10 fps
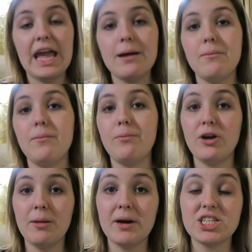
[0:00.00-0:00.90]
And
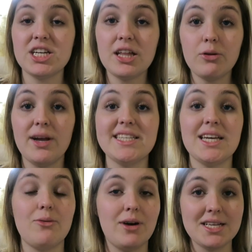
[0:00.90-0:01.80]
pretty much another
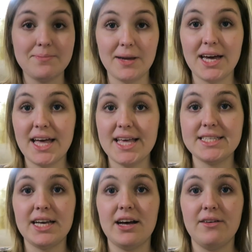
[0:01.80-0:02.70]
reason was
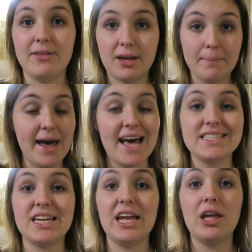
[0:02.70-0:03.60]
because of the
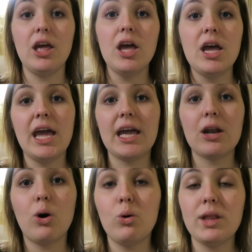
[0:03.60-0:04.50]
capacity. It
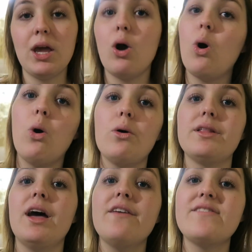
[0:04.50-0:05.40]
can only
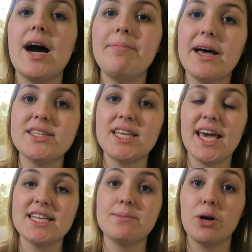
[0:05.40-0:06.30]
hold 5,000
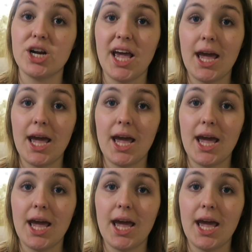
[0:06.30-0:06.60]
guests per